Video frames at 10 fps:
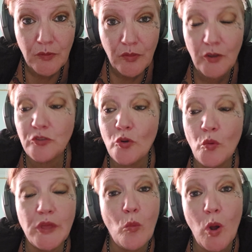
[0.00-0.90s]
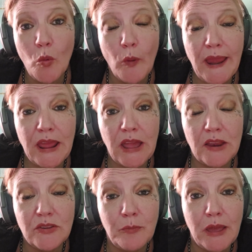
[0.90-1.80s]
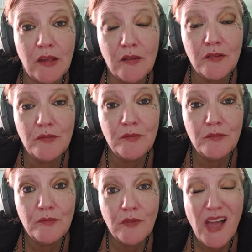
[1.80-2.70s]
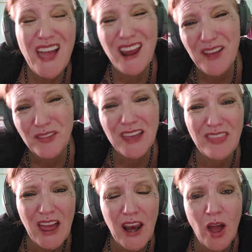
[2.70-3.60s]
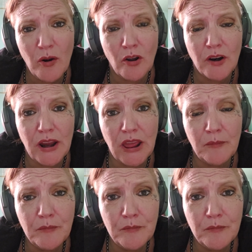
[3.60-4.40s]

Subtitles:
There's only one way to get to me. And I've laid that out already.